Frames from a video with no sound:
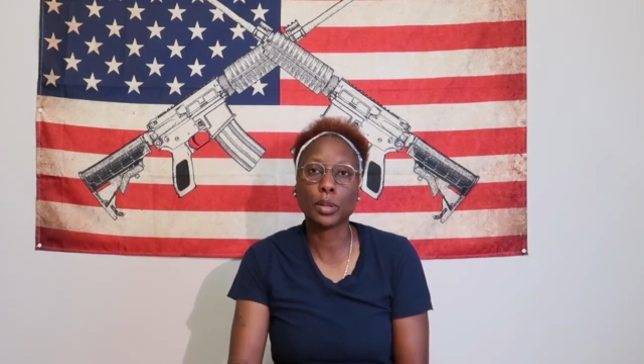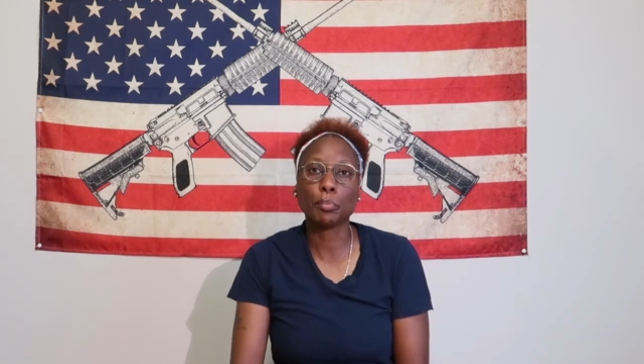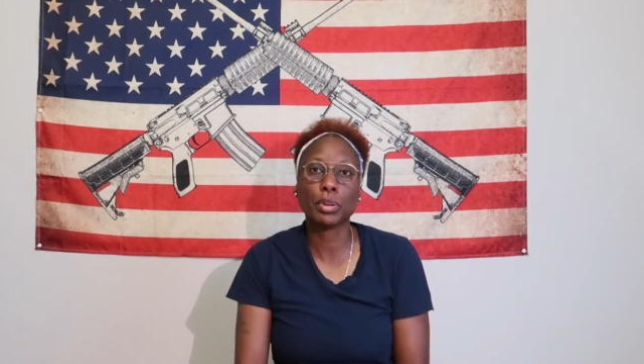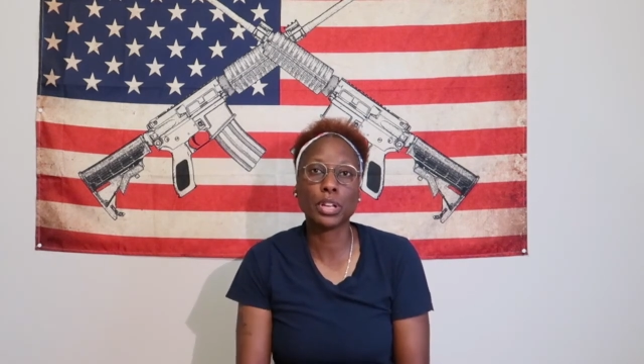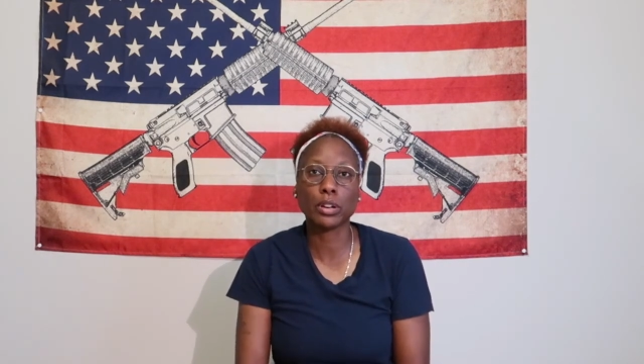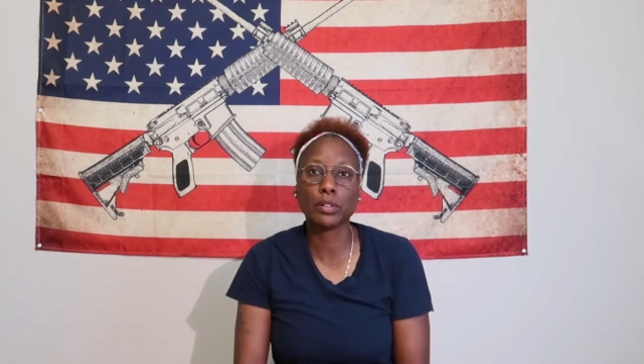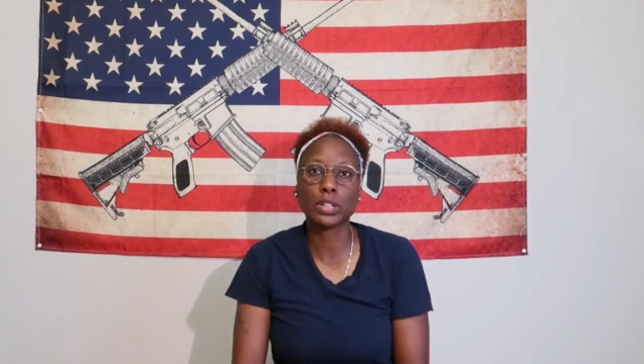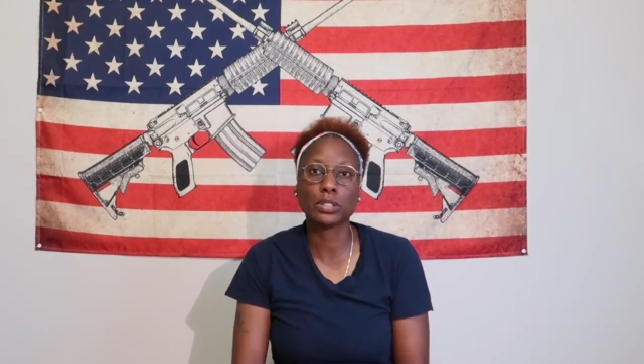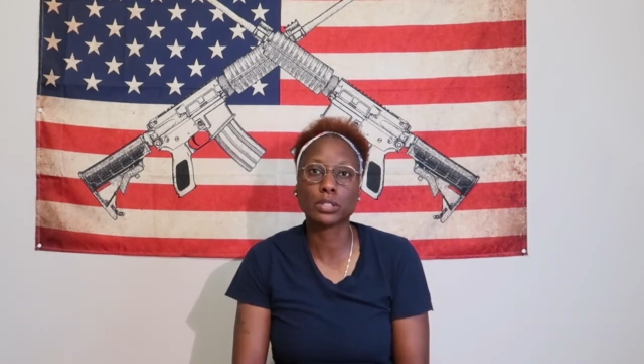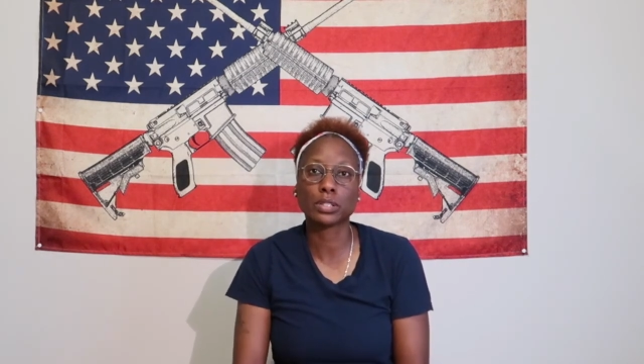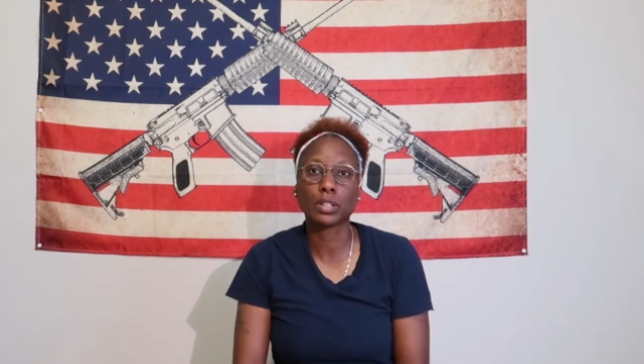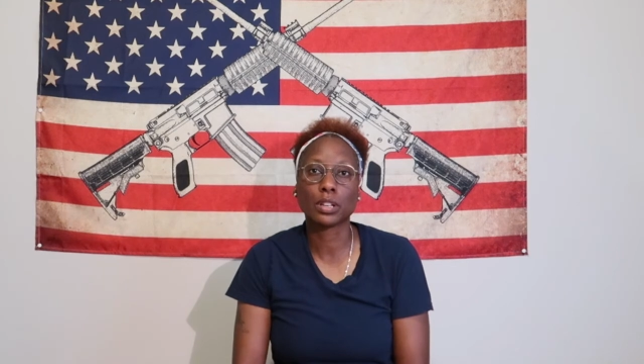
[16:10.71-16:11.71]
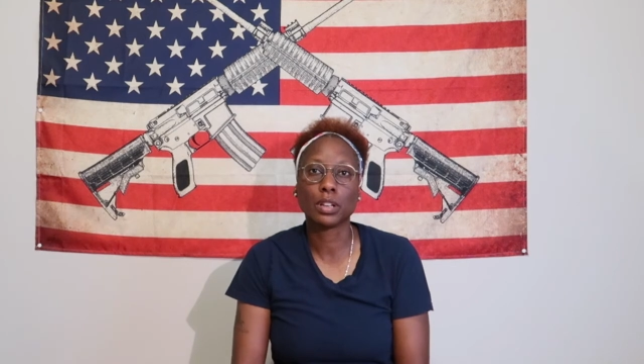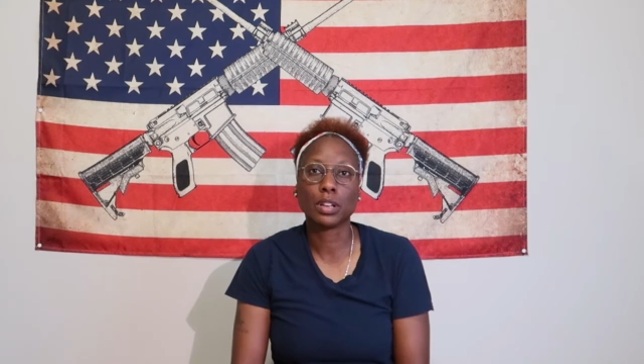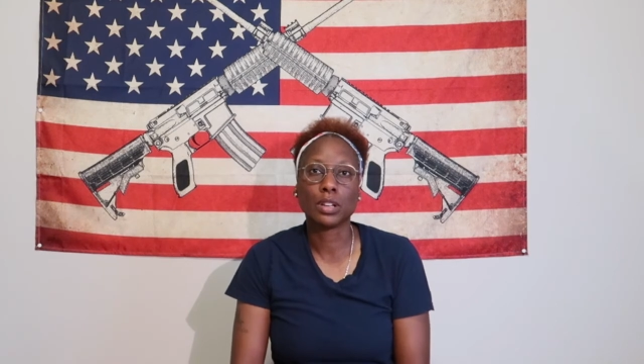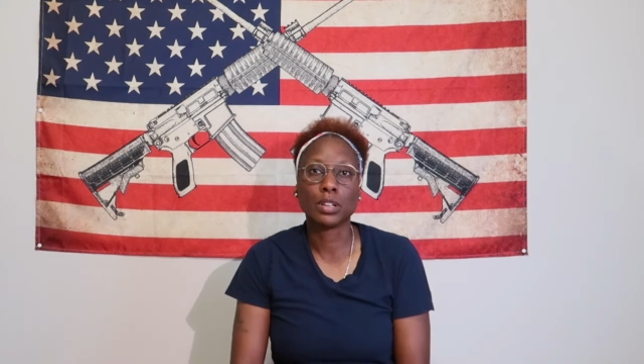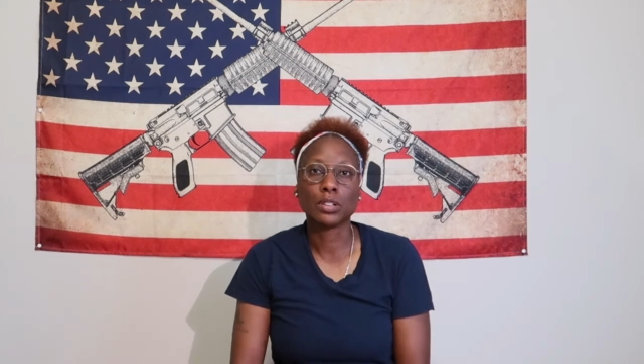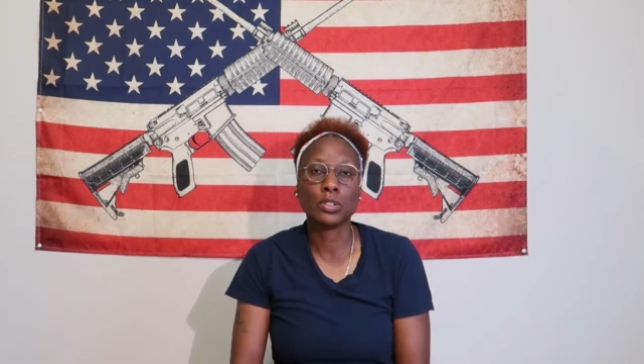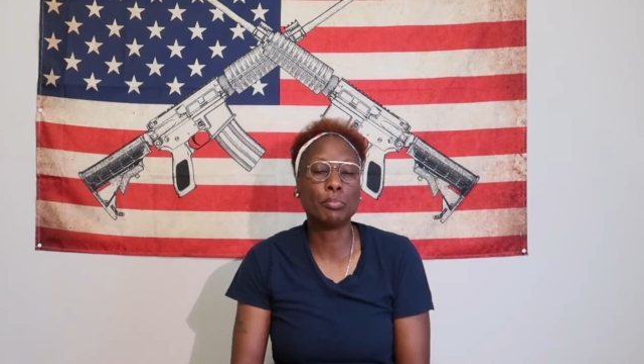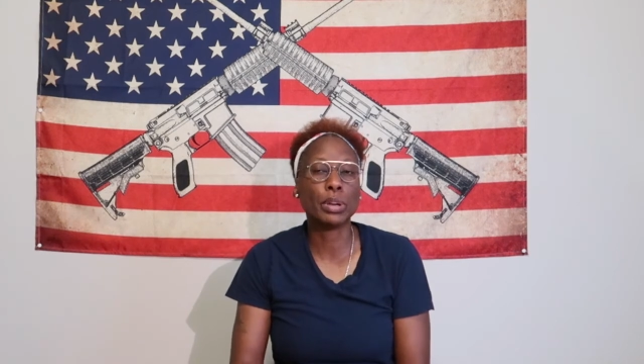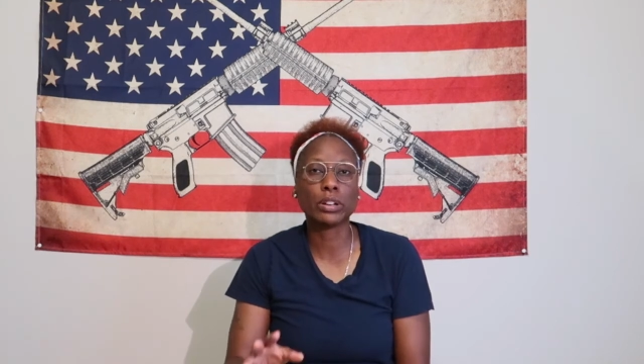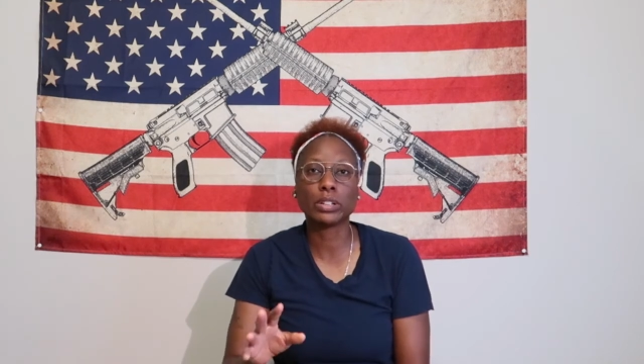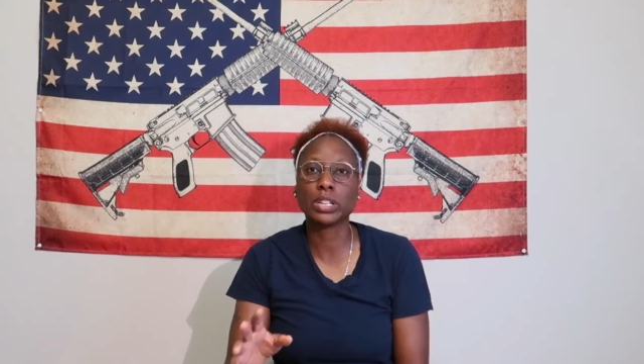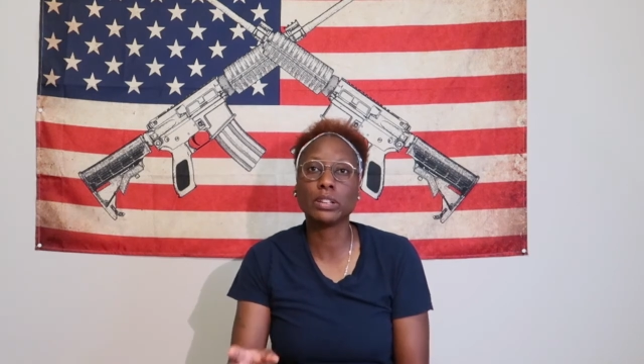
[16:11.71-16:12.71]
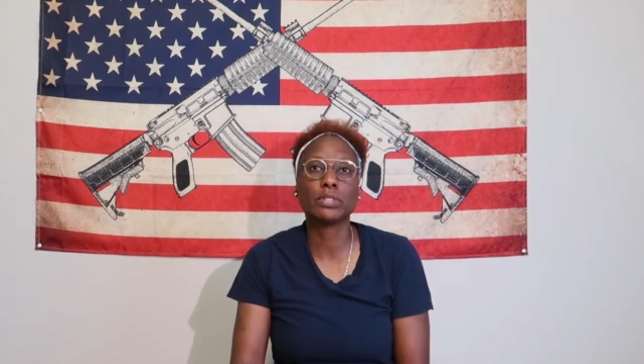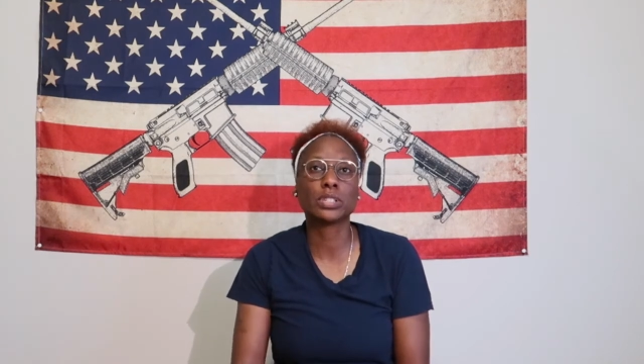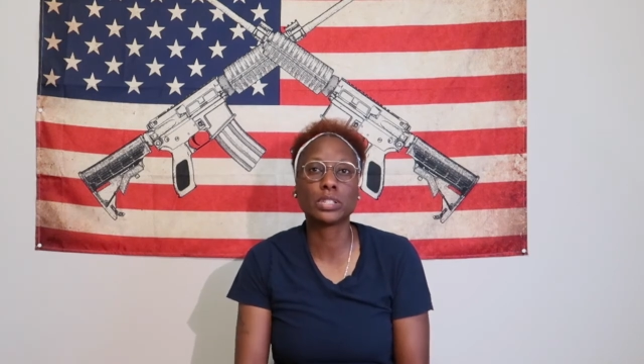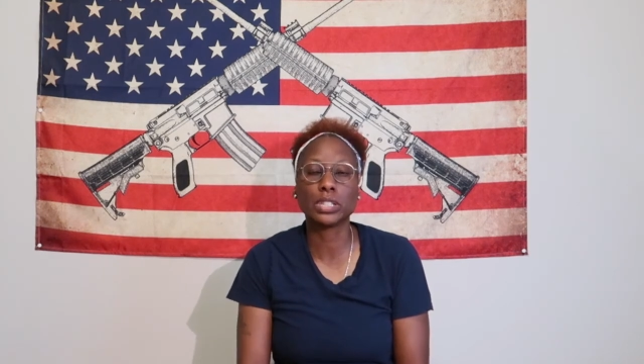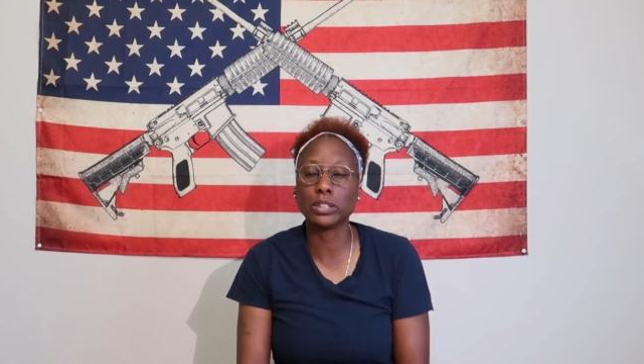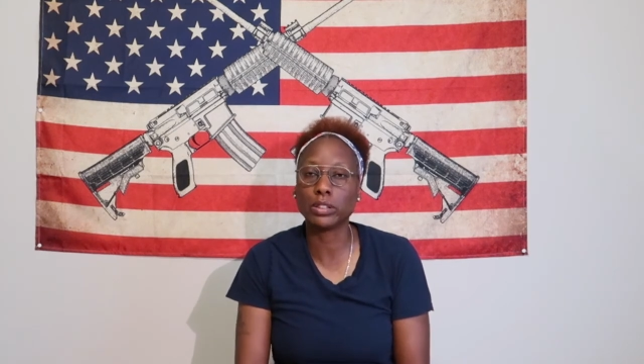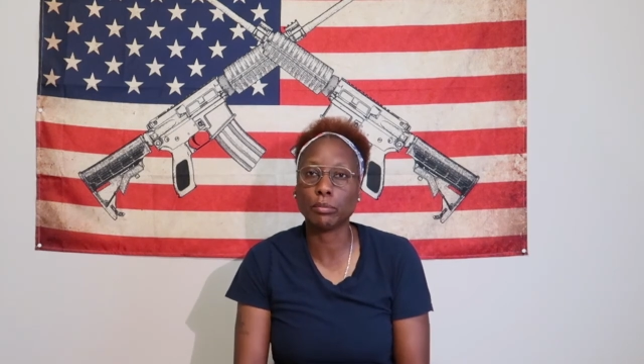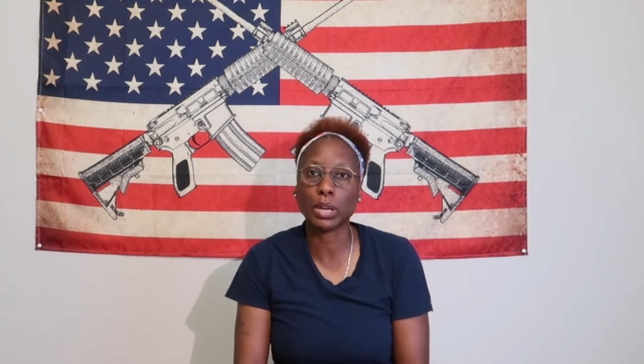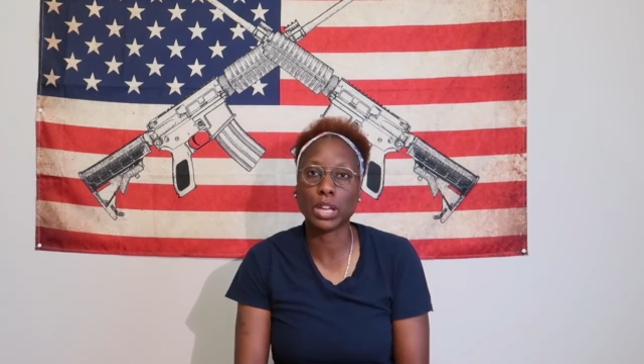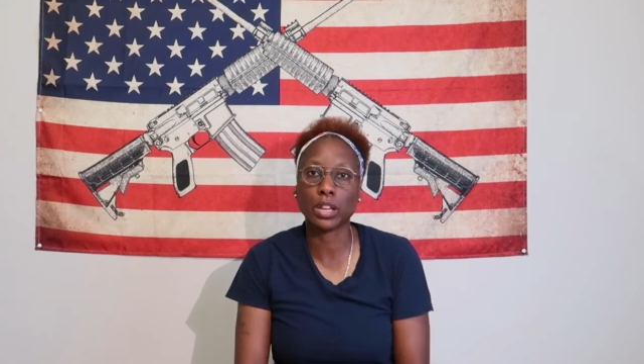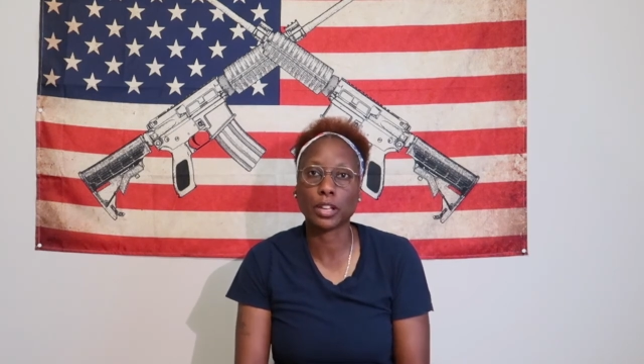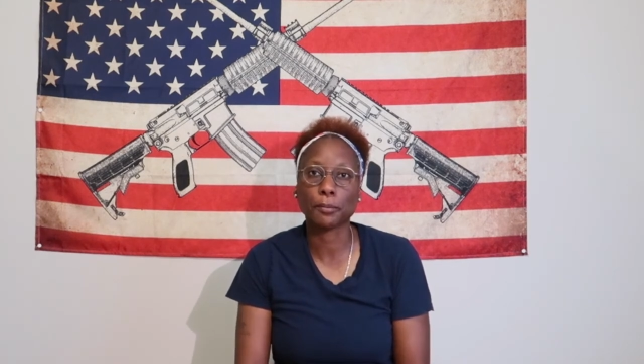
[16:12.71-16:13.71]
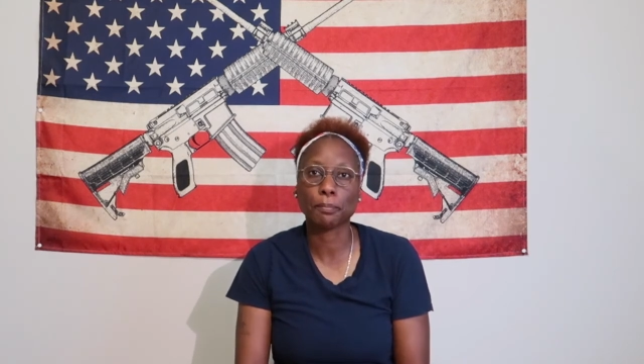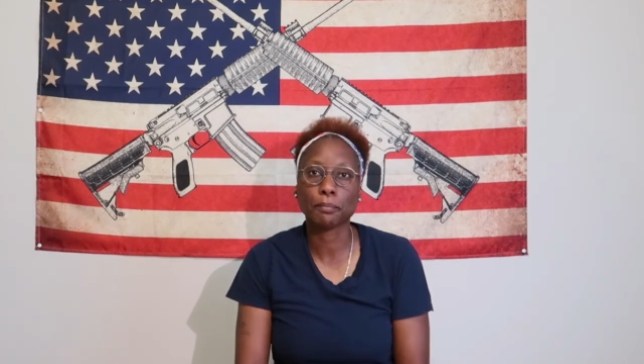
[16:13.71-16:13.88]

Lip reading: appearance, you barely even see the man.